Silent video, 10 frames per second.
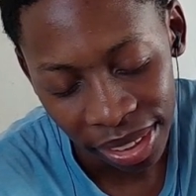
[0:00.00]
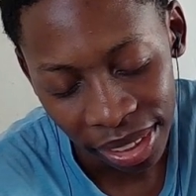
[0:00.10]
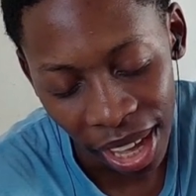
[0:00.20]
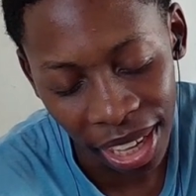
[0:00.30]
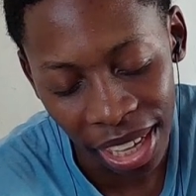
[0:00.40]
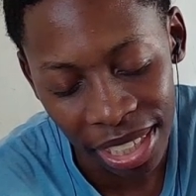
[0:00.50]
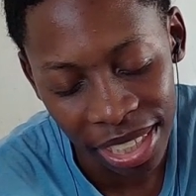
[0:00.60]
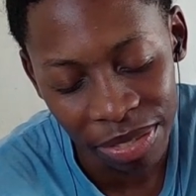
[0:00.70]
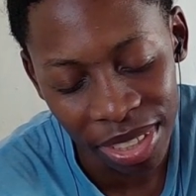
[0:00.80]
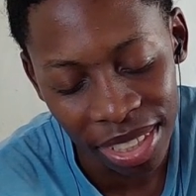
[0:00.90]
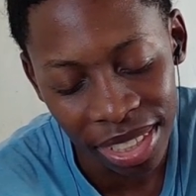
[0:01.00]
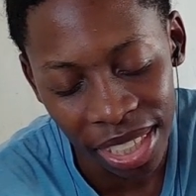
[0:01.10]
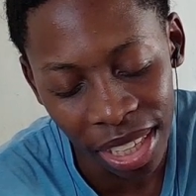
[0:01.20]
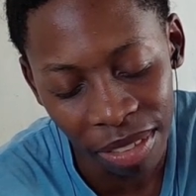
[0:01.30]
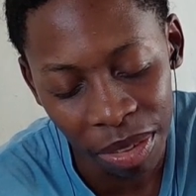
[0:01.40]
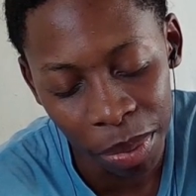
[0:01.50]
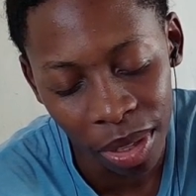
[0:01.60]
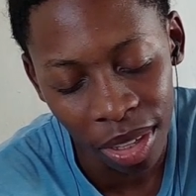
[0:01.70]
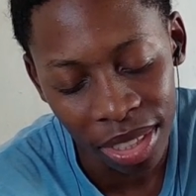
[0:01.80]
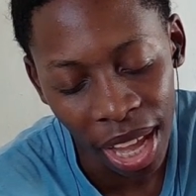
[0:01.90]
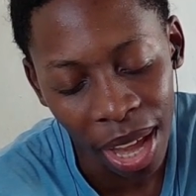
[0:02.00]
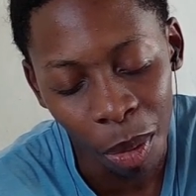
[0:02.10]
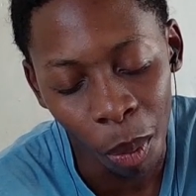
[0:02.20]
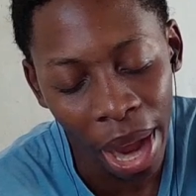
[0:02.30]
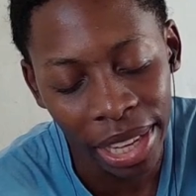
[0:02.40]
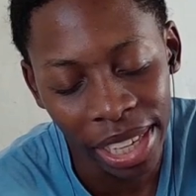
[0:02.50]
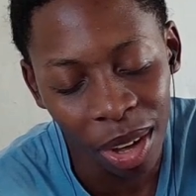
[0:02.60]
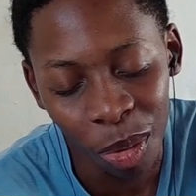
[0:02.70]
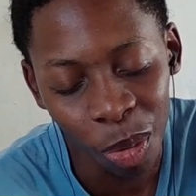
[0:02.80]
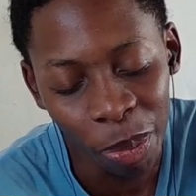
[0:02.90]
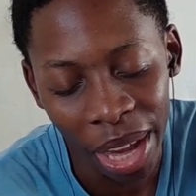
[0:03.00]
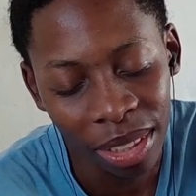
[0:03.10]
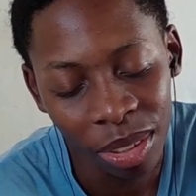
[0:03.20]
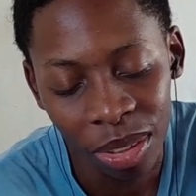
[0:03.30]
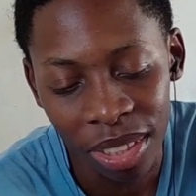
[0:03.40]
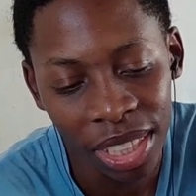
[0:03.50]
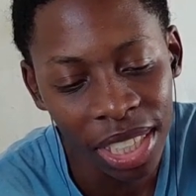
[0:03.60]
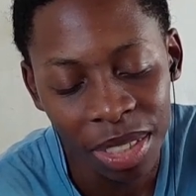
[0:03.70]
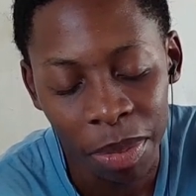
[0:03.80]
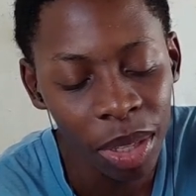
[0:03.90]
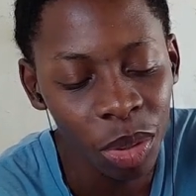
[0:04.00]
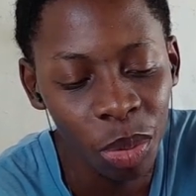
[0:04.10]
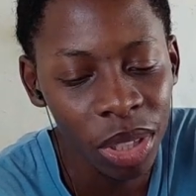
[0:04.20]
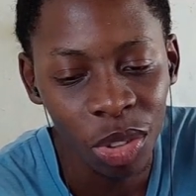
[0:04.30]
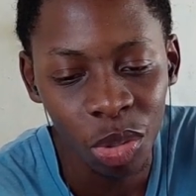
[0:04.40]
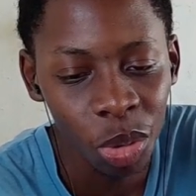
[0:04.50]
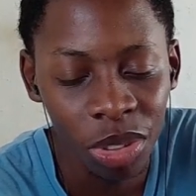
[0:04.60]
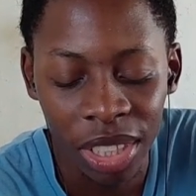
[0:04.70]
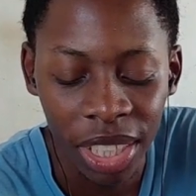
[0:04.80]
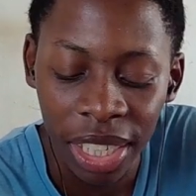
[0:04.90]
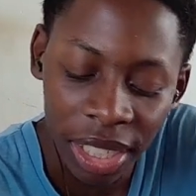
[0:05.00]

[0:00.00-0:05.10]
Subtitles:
I can't even say nothing because why did I go back to see this man doing the strokes again?